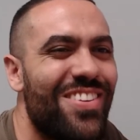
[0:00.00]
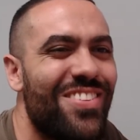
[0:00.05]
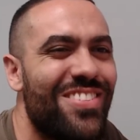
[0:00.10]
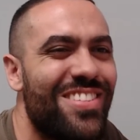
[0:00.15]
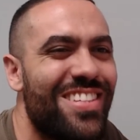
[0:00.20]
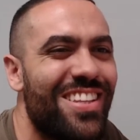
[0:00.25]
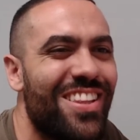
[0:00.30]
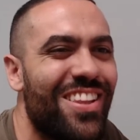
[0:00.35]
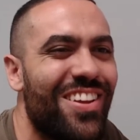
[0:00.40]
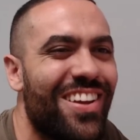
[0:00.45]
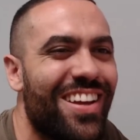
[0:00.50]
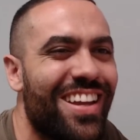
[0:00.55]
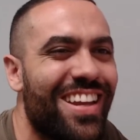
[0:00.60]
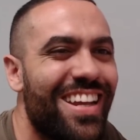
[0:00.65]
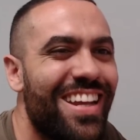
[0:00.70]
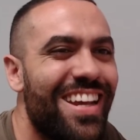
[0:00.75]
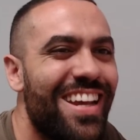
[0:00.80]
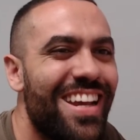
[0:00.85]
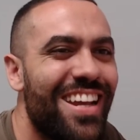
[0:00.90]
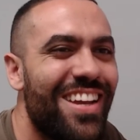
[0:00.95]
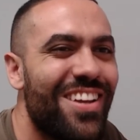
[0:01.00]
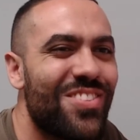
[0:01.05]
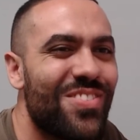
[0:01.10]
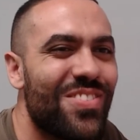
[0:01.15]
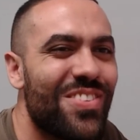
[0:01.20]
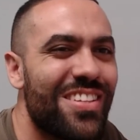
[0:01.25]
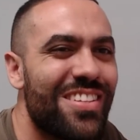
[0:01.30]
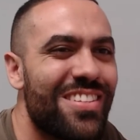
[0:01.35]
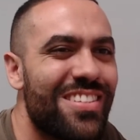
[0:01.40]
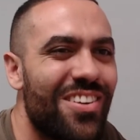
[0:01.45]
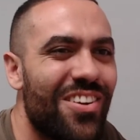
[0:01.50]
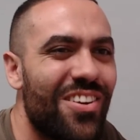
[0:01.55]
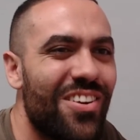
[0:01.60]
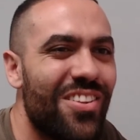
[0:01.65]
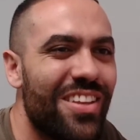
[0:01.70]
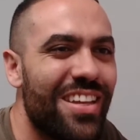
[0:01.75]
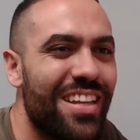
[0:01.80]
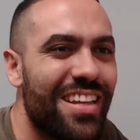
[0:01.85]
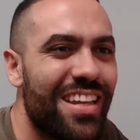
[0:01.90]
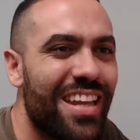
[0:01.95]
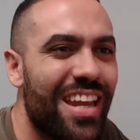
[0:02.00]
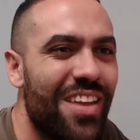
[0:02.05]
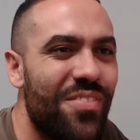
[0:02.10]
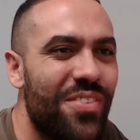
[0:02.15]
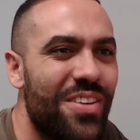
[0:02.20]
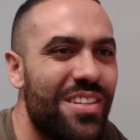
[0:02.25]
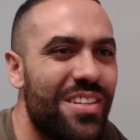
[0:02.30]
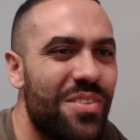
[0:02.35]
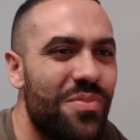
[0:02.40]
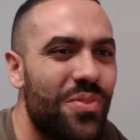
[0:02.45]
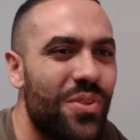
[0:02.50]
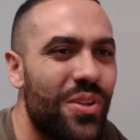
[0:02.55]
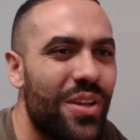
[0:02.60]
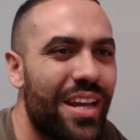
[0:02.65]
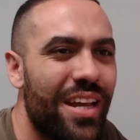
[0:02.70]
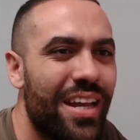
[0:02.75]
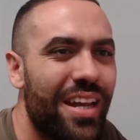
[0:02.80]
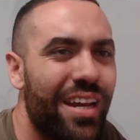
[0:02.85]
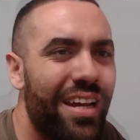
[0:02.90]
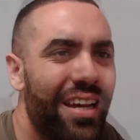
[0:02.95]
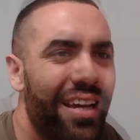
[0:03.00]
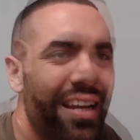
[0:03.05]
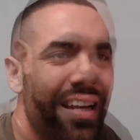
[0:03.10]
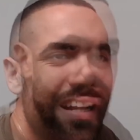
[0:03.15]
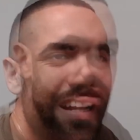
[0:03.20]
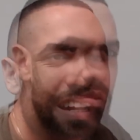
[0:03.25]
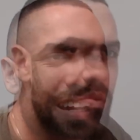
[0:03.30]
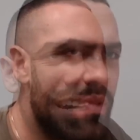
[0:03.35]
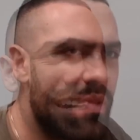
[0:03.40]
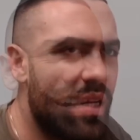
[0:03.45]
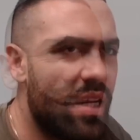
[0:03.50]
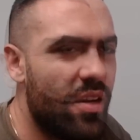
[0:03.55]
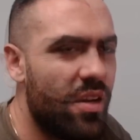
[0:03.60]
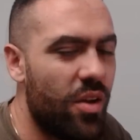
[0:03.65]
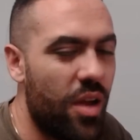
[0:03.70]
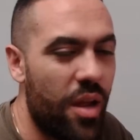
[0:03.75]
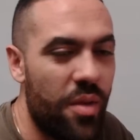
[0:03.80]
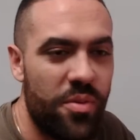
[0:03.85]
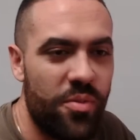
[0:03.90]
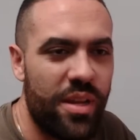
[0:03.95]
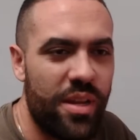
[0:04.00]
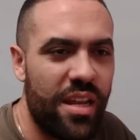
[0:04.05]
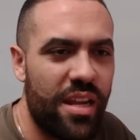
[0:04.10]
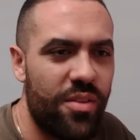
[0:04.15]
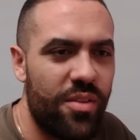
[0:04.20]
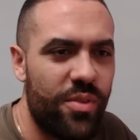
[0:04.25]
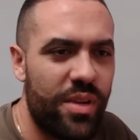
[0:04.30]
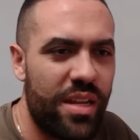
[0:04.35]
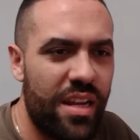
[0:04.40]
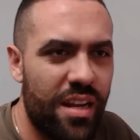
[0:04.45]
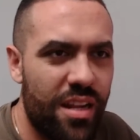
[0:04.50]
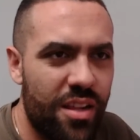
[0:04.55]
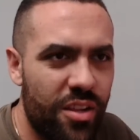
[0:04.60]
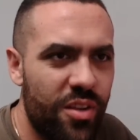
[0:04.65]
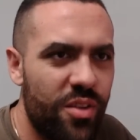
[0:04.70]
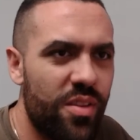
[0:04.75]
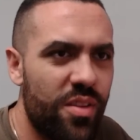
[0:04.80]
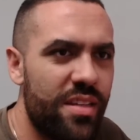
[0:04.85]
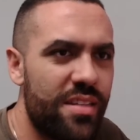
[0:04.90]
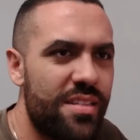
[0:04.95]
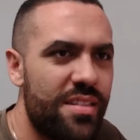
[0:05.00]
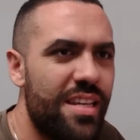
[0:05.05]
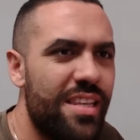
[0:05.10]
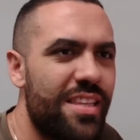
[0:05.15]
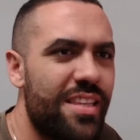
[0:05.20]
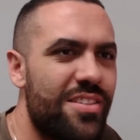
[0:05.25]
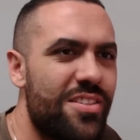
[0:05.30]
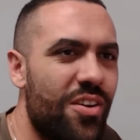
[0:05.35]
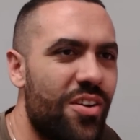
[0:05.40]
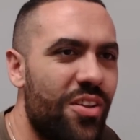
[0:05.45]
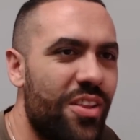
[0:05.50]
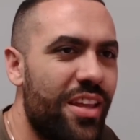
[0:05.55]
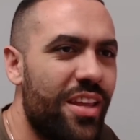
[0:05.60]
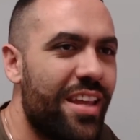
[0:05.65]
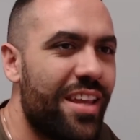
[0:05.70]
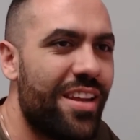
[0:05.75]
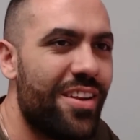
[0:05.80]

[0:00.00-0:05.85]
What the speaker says: see, look, here's where the Starlink came into play. But yeah, no, I mean we can clearly see the Starlink